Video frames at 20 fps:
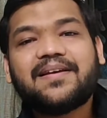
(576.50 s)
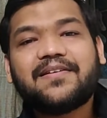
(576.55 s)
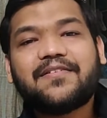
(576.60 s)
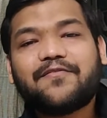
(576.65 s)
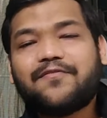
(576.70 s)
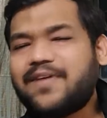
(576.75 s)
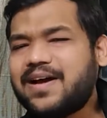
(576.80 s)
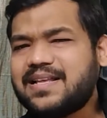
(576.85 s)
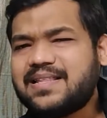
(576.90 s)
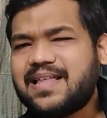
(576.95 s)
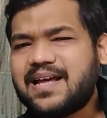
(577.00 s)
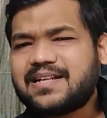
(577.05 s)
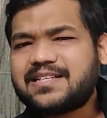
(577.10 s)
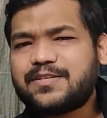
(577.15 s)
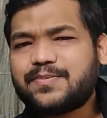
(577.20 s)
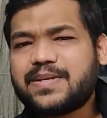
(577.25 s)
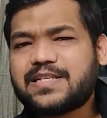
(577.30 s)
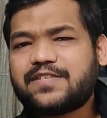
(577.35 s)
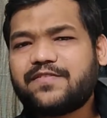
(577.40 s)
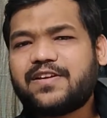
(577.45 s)
Why that
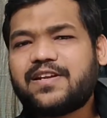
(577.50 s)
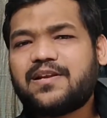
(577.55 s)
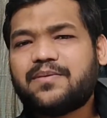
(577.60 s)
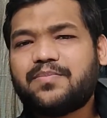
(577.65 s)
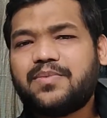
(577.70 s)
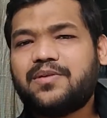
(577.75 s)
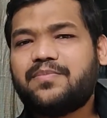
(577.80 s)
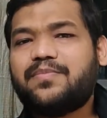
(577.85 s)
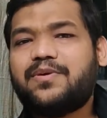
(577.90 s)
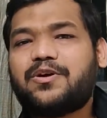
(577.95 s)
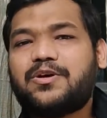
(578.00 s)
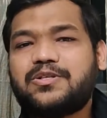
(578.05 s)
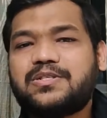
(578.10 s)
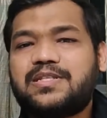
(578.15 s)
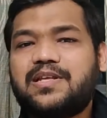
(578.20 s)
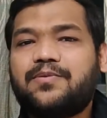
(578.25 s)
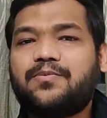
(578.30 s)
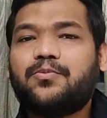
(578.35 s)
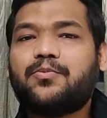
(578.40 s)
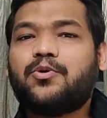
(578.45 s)
specific number? Because
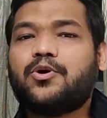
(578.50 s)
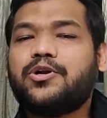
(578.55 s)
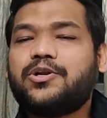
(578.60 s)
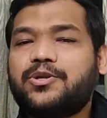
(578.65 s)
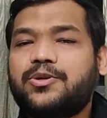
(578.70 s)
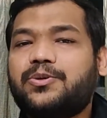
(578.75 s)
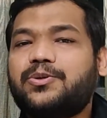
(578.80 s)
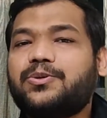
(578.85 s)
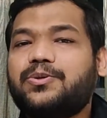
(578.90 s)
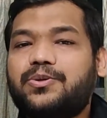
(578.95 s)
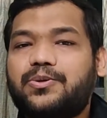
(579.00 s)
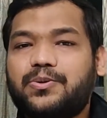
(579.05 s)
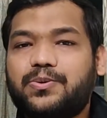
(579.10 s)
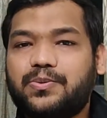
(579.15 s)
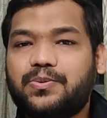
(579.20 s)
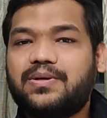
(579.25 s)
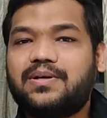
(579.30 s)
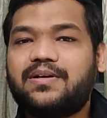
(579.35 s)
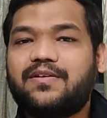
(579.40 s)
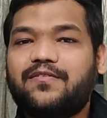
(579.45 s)
they want you to
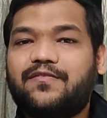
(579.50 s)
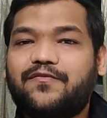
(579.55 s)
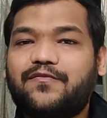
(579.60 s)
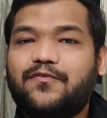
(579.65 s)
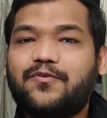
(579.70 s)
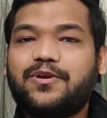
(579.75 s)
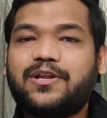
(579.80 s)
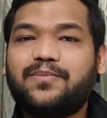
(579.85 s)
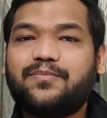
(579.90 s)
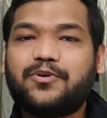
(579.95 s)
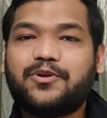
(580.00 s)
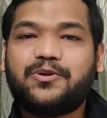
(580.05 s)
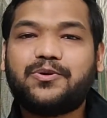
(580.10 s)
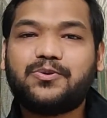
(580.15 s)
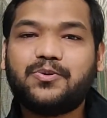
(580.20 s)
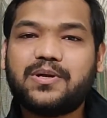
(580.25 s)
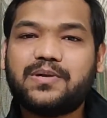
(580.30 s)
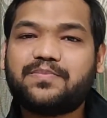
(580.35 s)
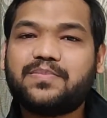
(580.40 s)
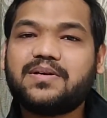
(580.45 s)
know
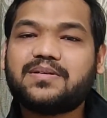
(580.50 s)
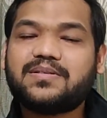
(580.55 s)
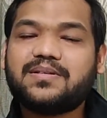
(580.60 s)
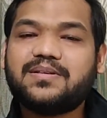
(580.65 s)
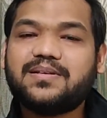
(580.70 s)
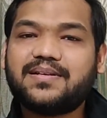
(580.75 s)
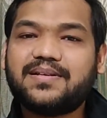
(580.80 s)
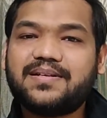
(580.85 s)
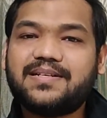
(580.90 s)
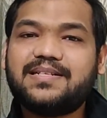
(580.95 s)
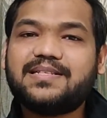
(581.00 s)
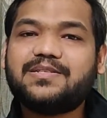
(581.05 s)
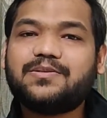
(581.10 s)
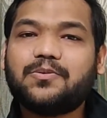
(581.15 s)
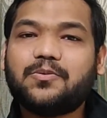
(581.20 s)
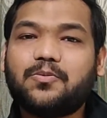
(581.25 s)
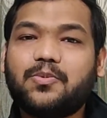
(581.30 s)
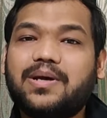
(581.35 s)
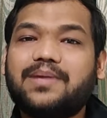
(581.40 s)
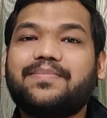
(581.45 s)
14.28%
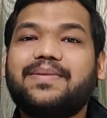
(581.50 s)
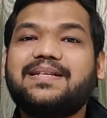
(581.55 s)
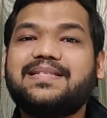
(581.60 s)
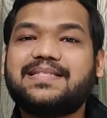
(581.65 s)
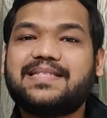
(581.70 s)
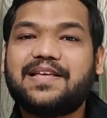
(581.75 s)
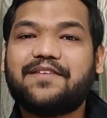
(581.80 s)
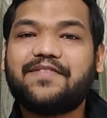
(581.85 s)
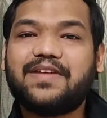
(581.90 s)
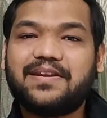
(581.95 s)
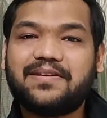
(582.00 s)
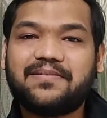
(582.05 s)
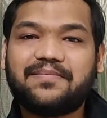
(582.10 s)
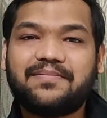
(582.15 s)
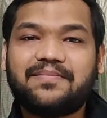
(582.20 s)
is 1 by 7.